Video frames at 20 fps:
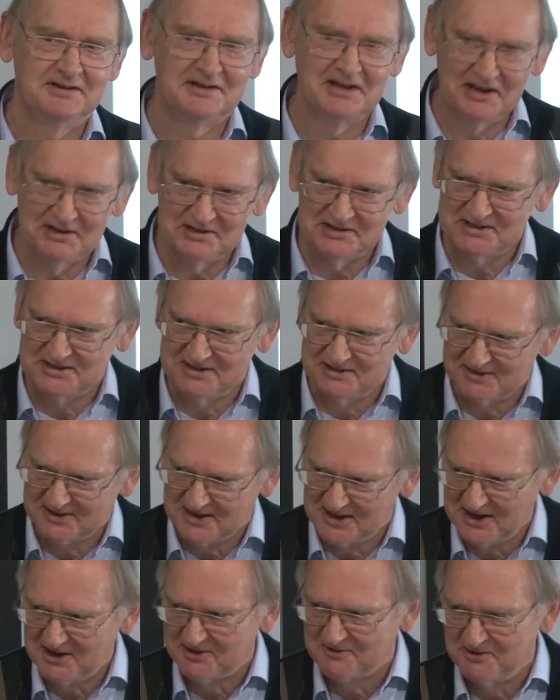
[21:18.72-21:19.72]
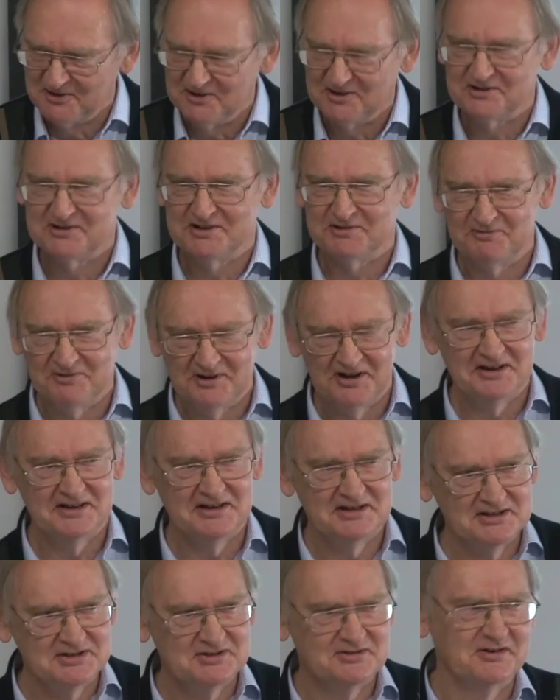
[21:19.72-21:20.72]
Goes to the Tuggeranong to write
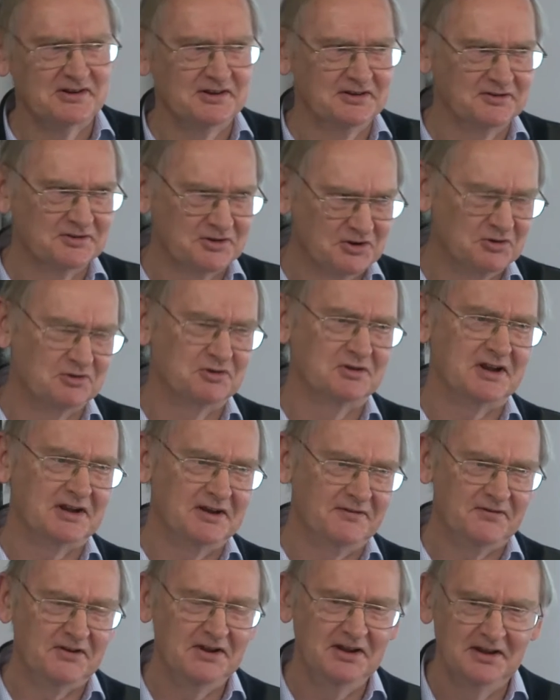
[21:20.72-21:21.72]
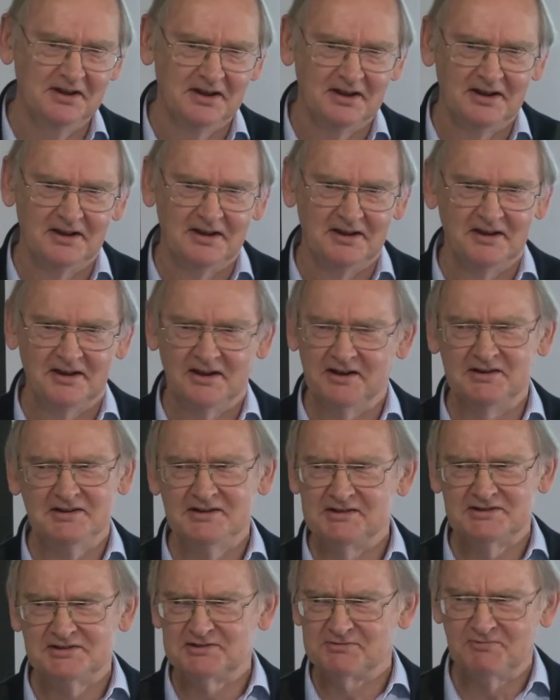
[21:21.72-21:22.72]
a history and caught Effie, and
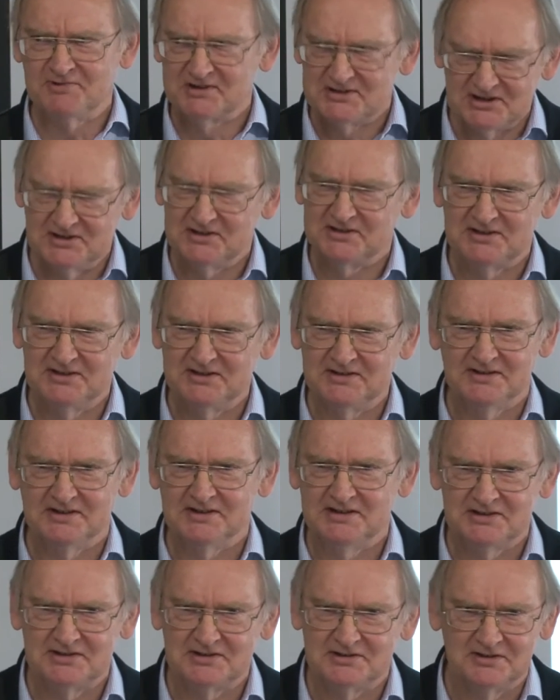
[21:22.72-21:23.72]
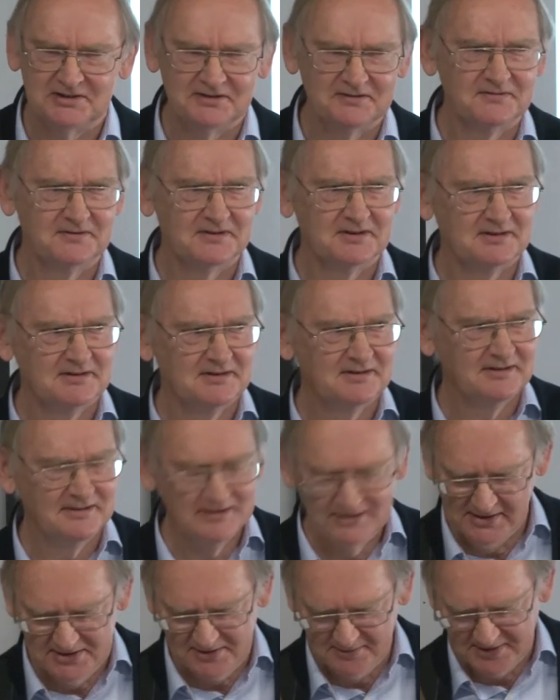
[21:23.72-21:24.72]
he's researching the history of the,
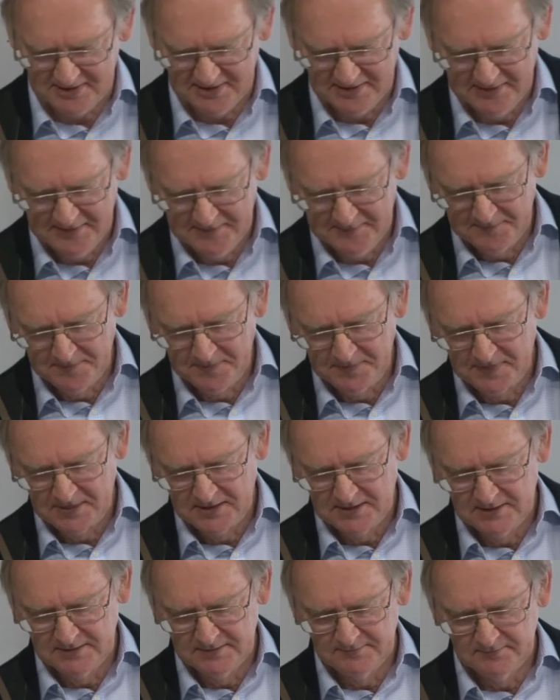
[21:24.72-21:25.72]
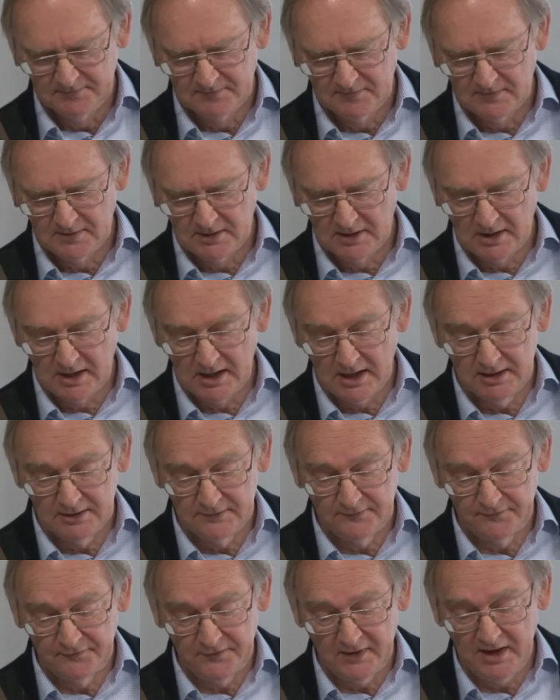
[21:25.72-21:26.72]
anyway.
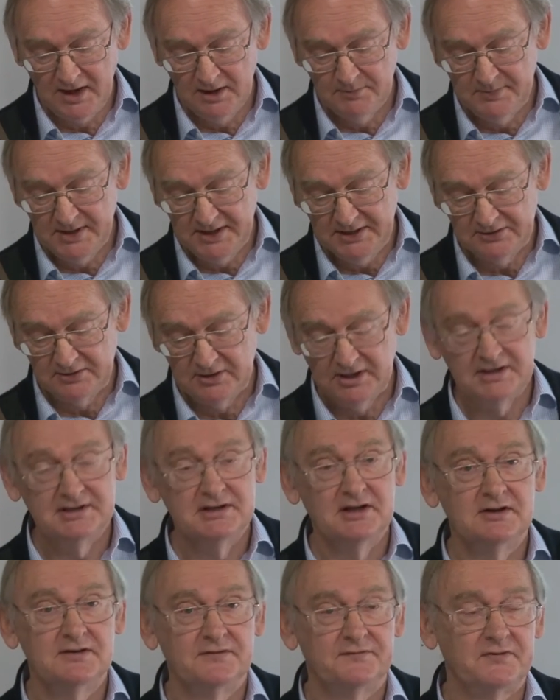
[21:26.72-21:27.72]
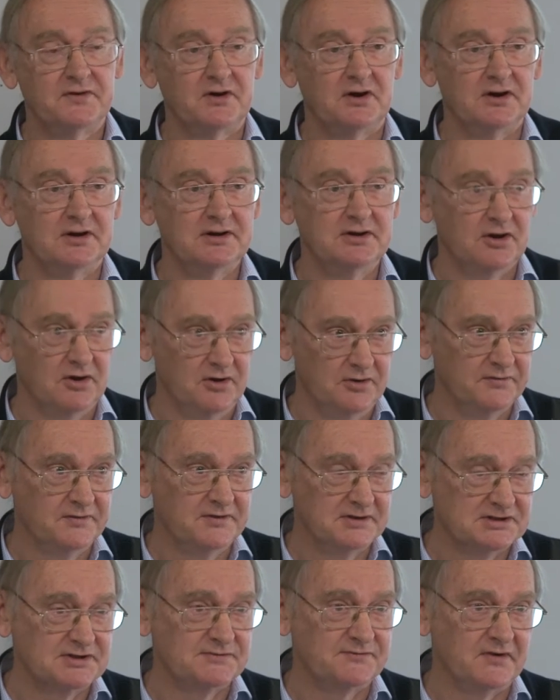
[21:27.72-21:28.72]
And far better identified on
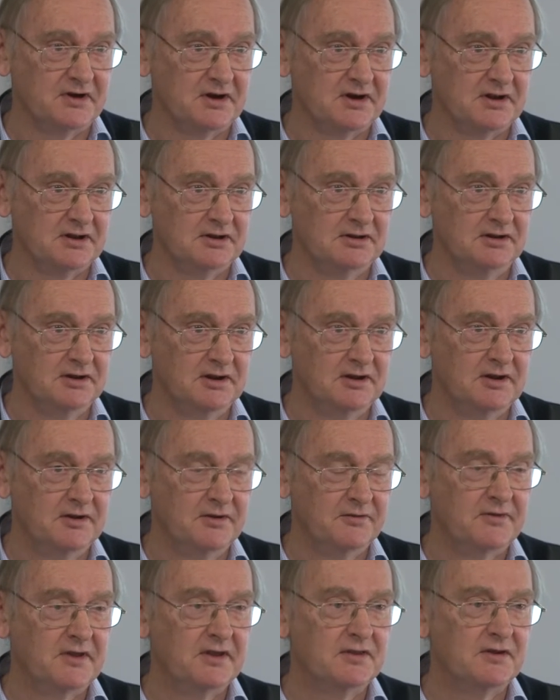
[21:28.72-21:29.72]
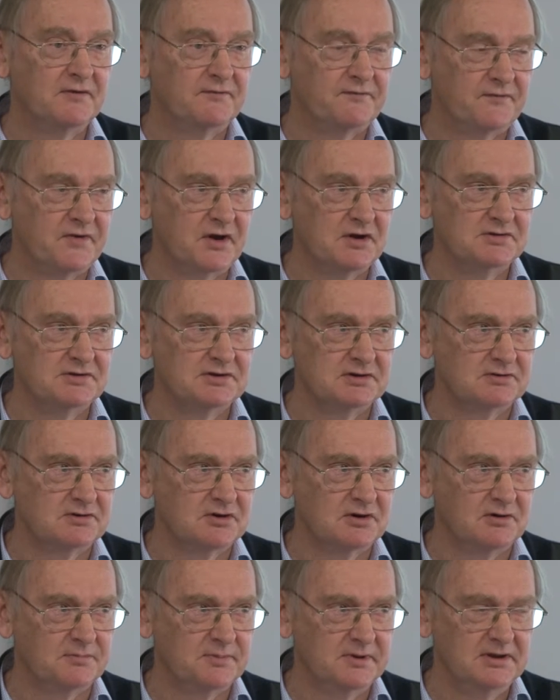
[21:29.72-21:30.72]
this file than the
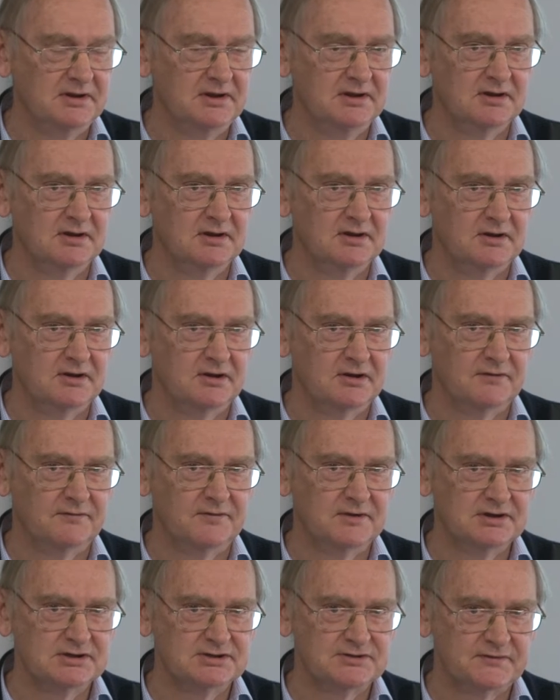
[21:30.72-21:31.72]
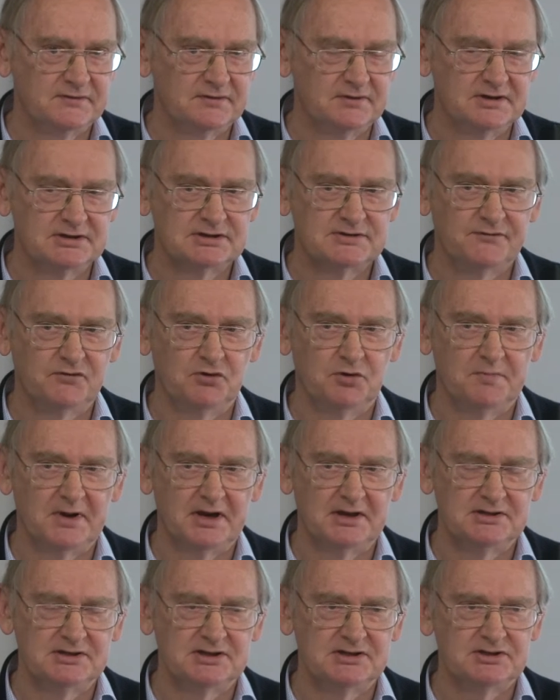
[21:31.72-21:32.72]
photocopy of this
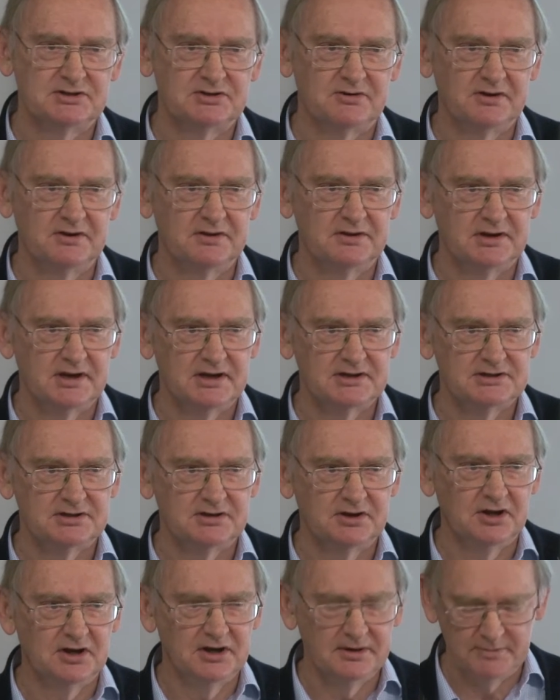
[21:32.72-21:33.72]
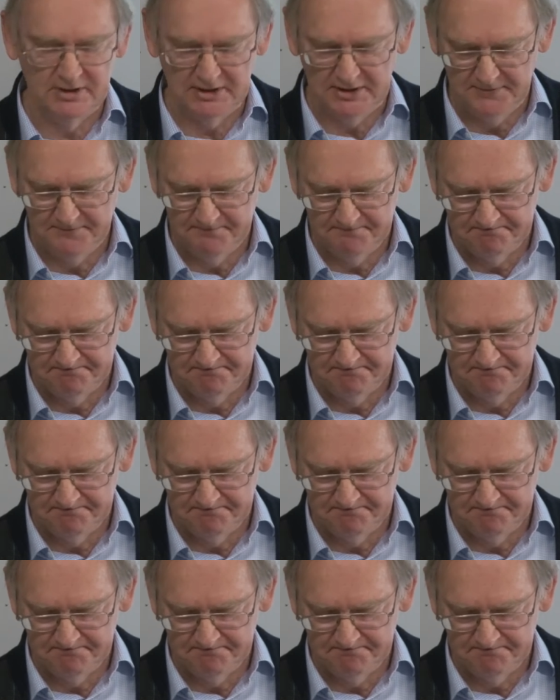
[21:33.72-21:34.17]
four-page history in the National Library.